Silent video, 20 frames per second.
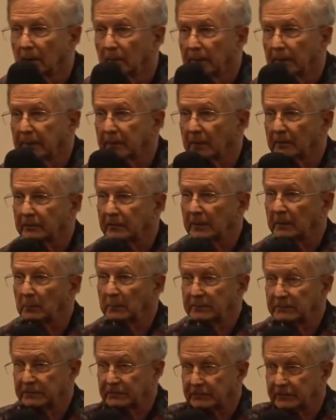because they
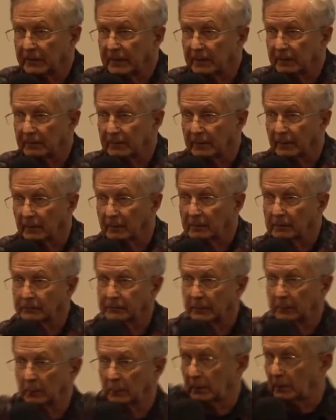would stay there because
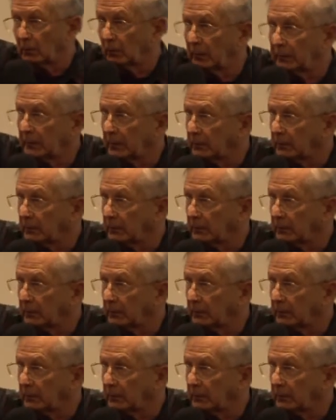they were going